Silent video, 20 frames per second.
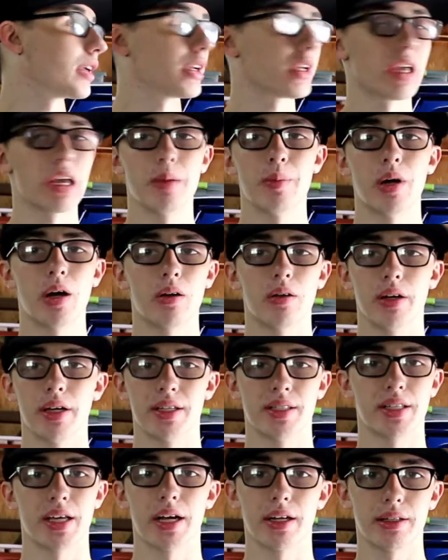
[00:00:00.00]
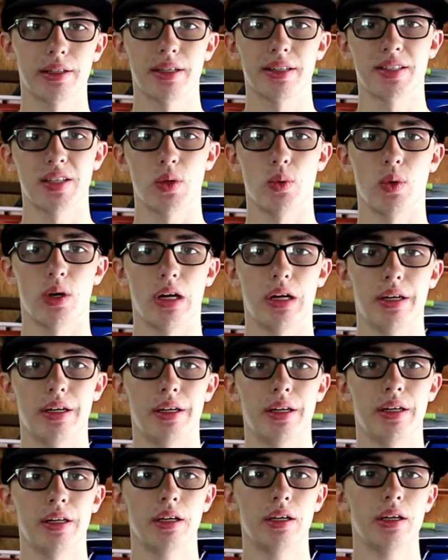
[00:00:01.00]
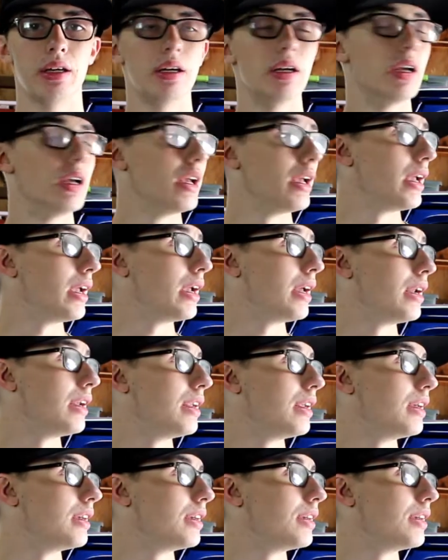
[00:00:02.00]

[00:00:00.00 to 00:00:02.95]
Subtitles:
It came out exactly as I wanted. It